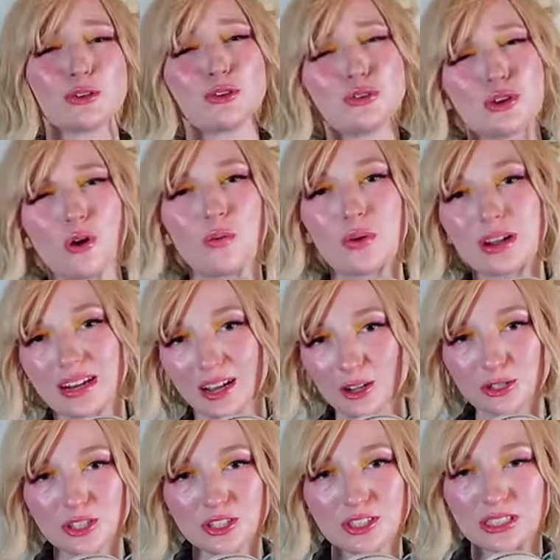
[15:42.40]
but you know what
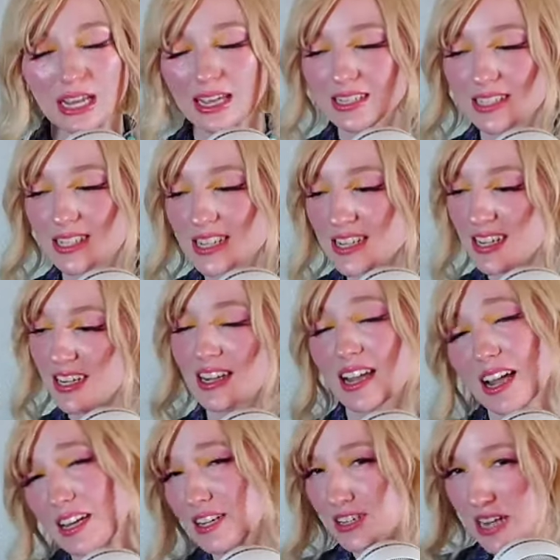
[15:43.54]
else is tasty
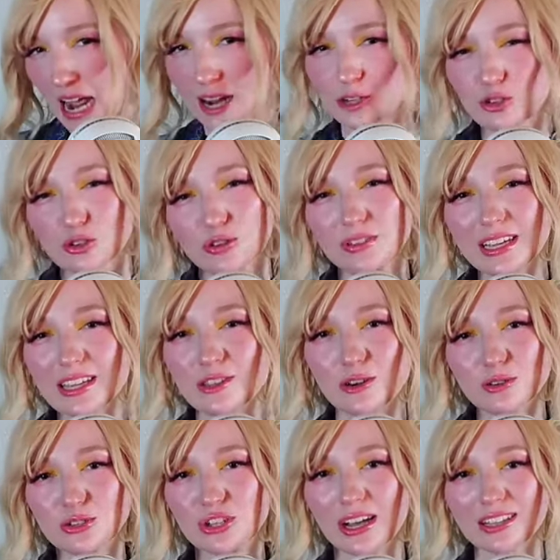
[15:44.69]
and naturally
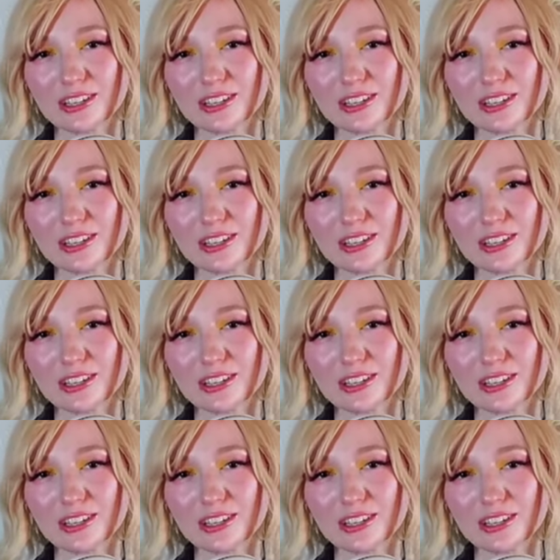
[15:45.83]
those